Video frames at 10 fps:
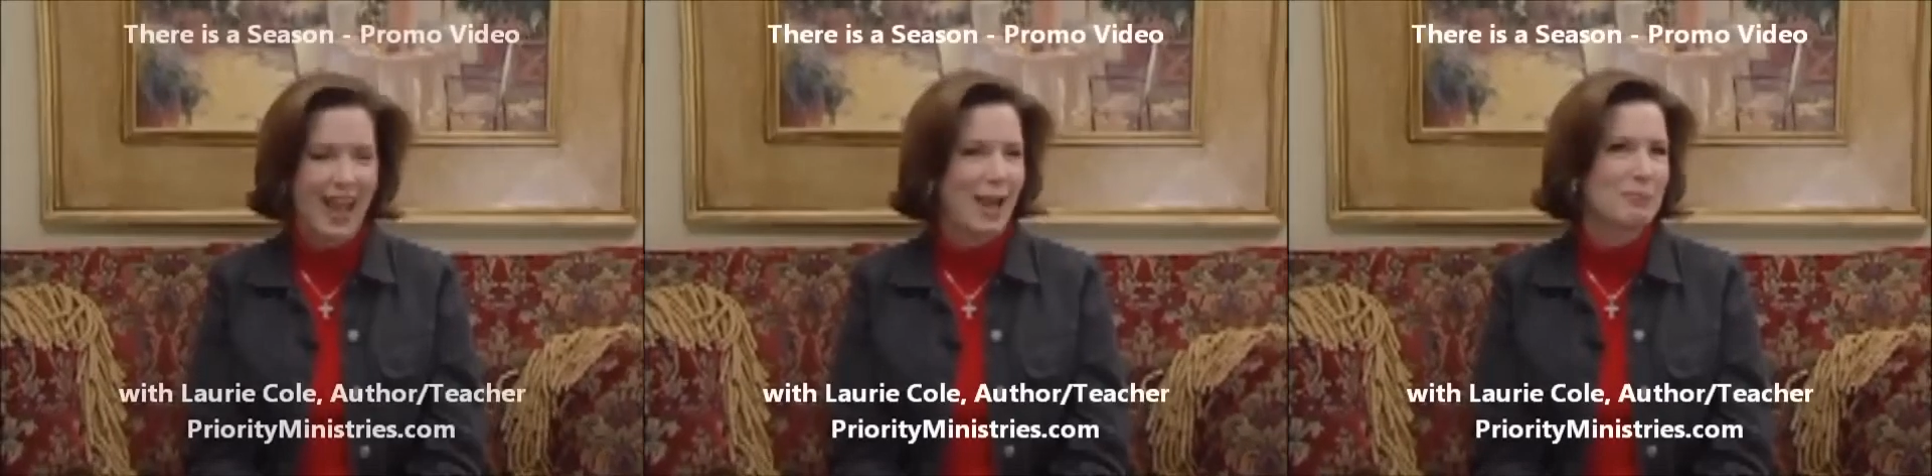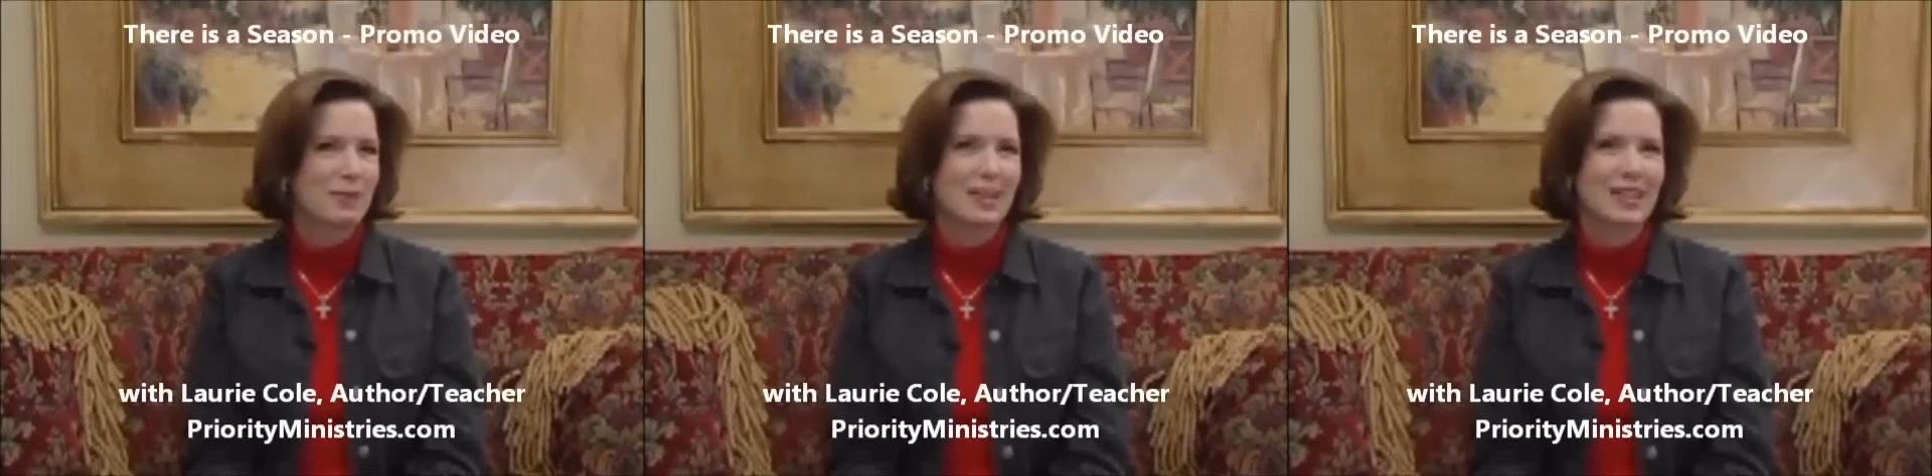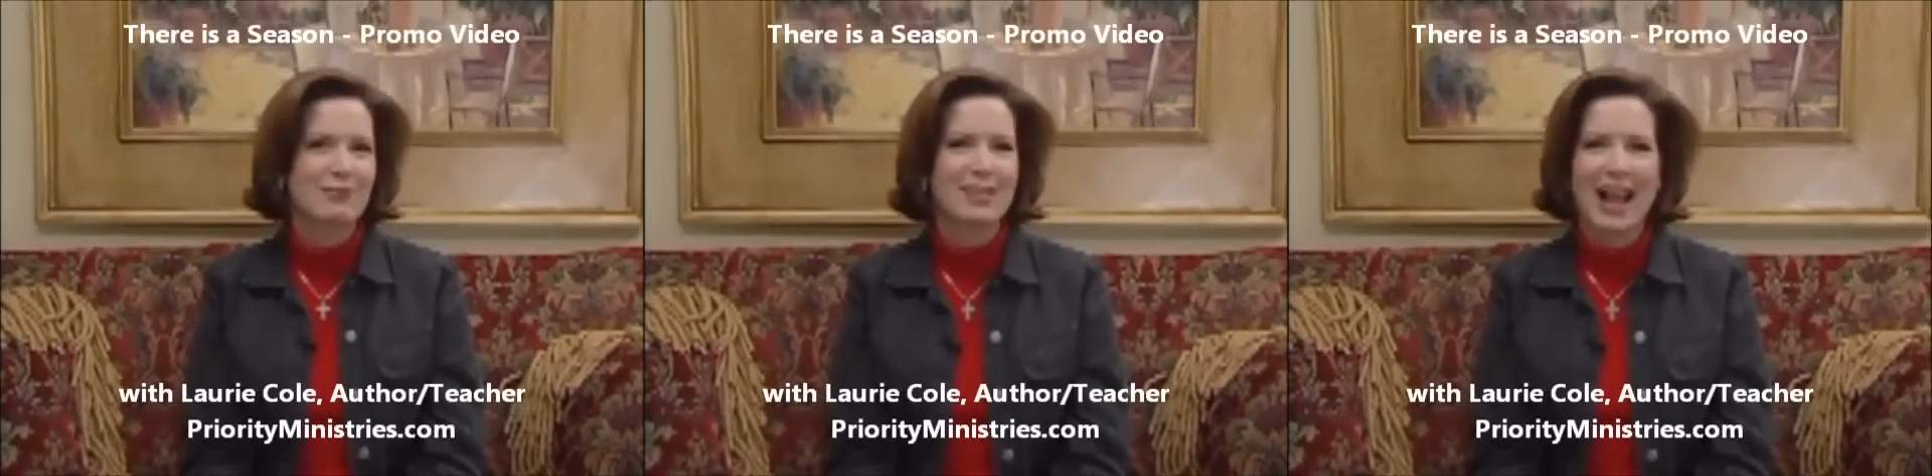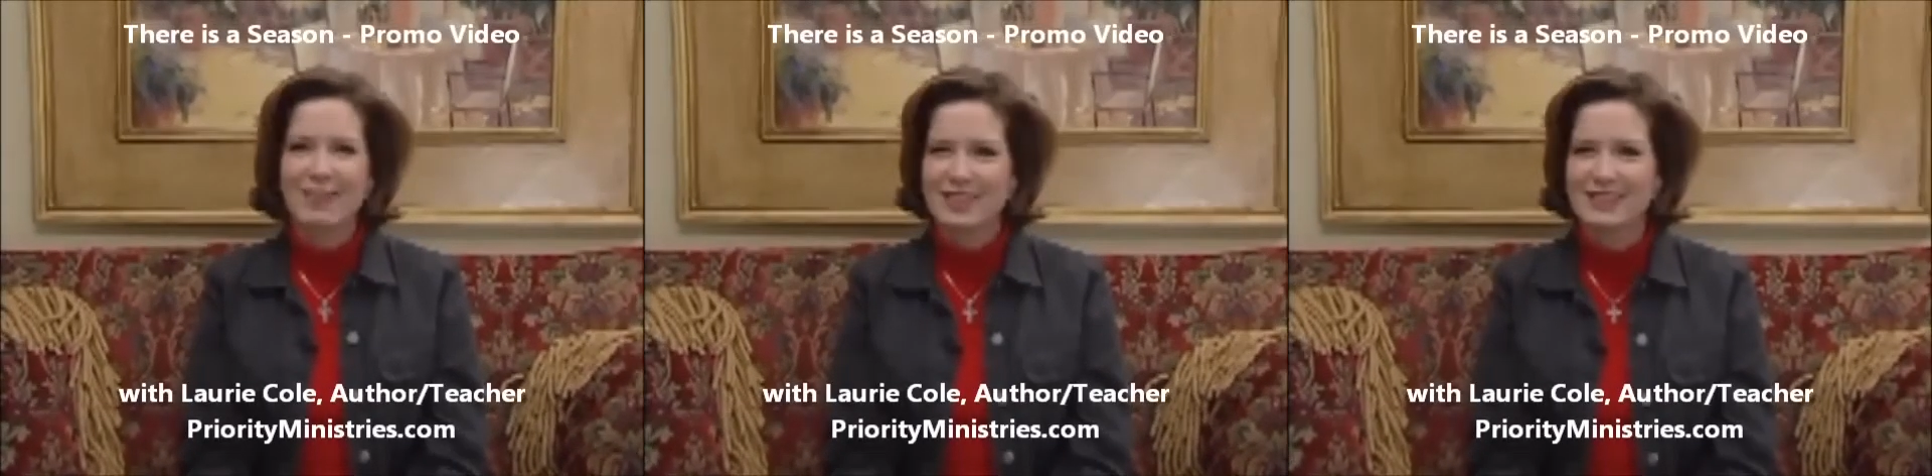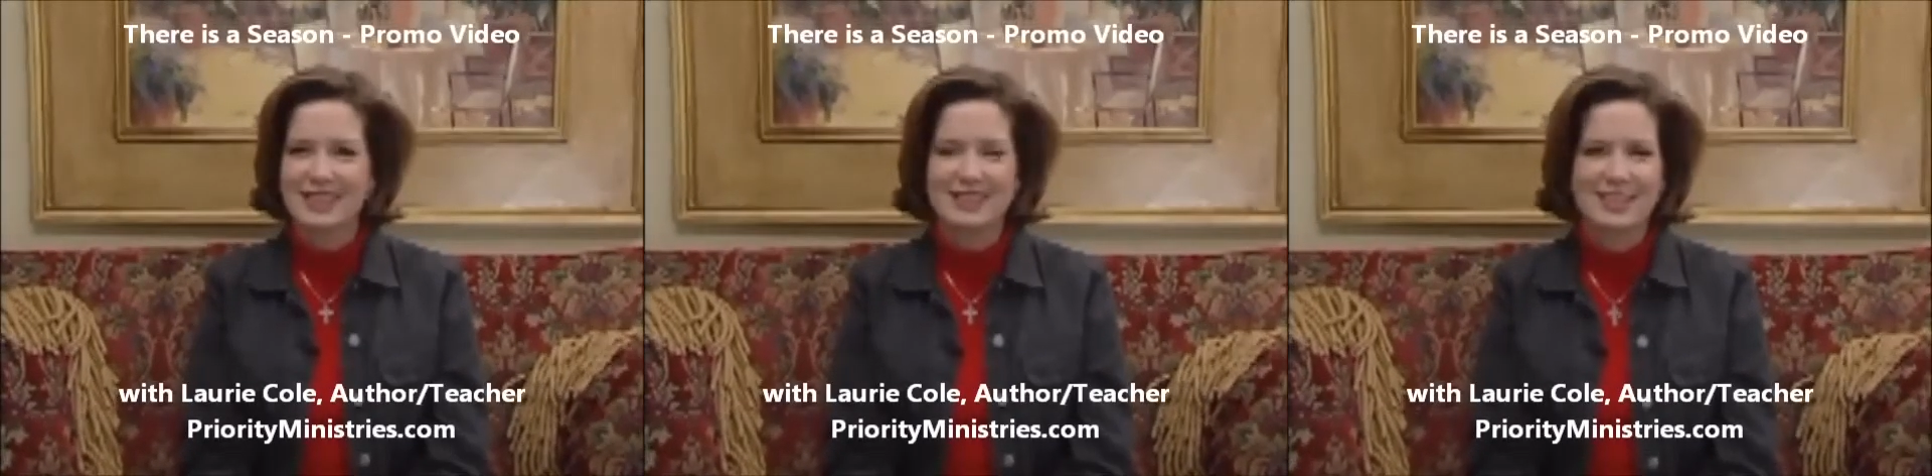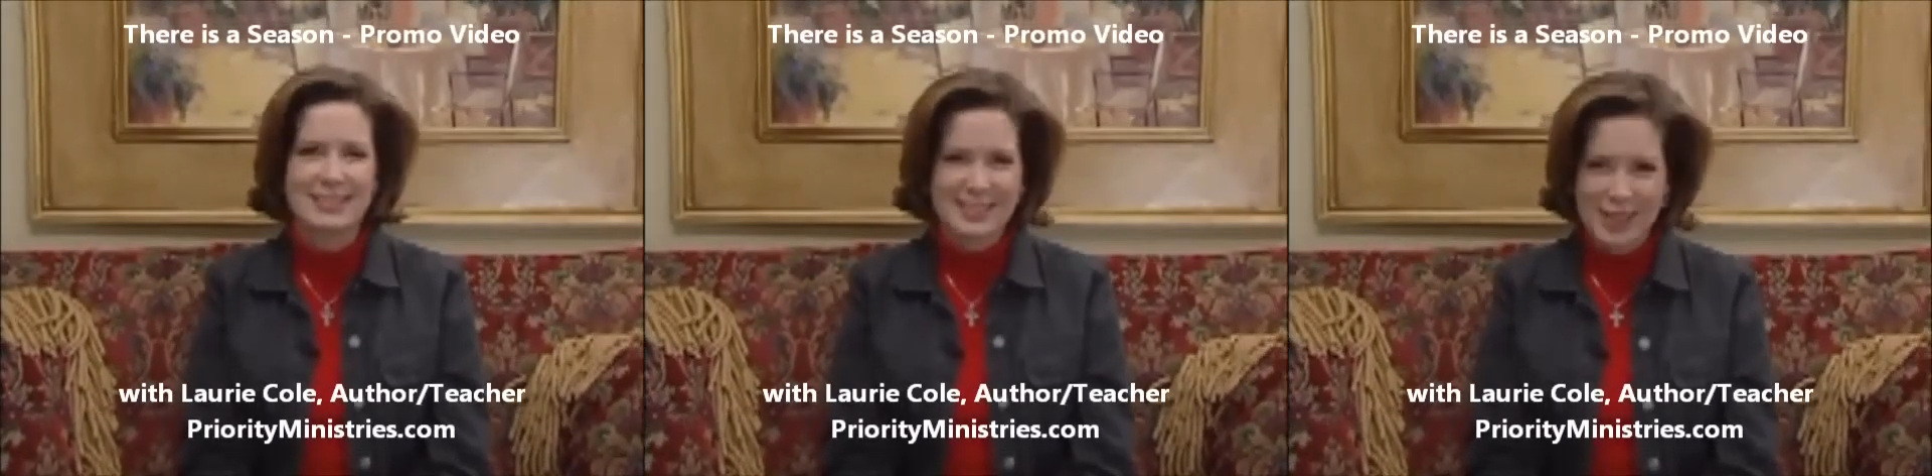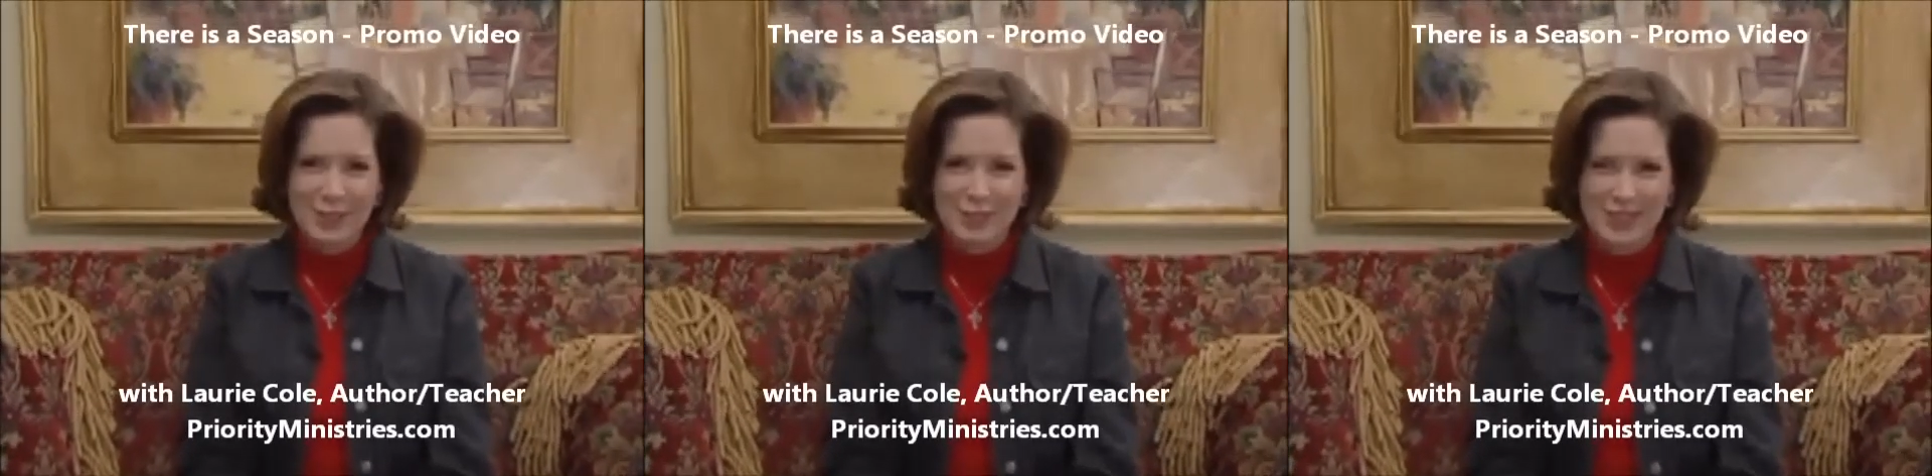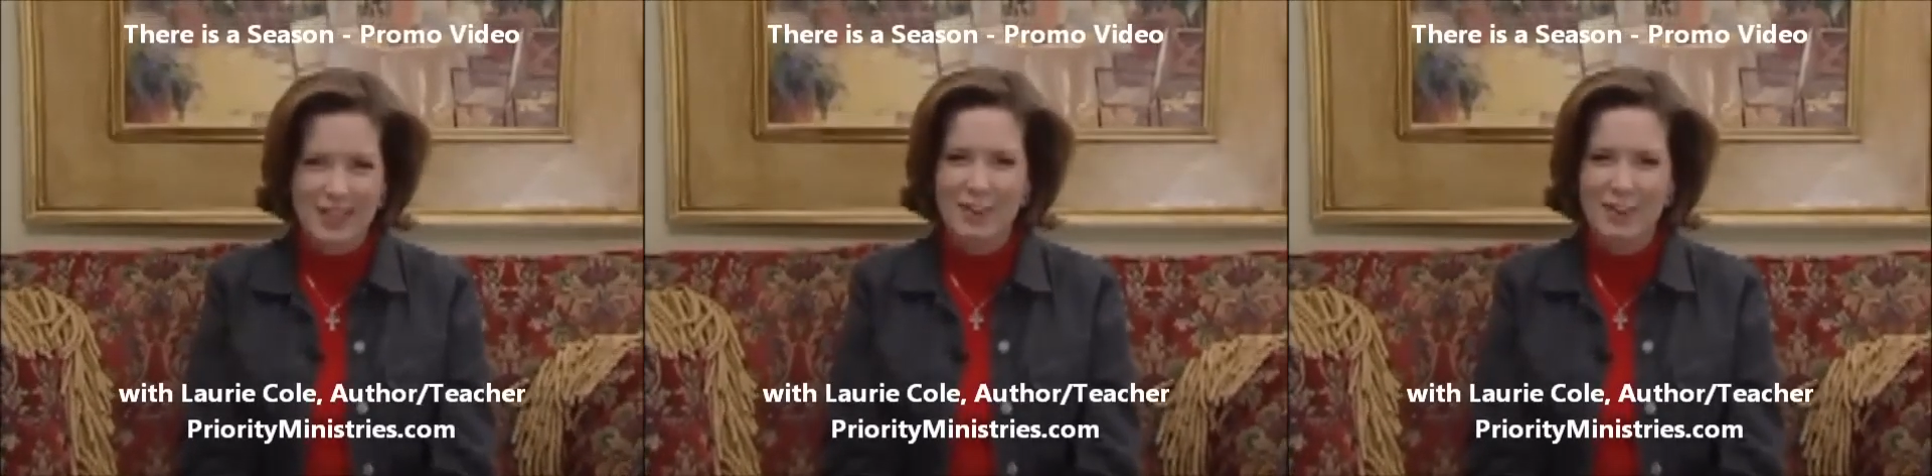I believe life is a succession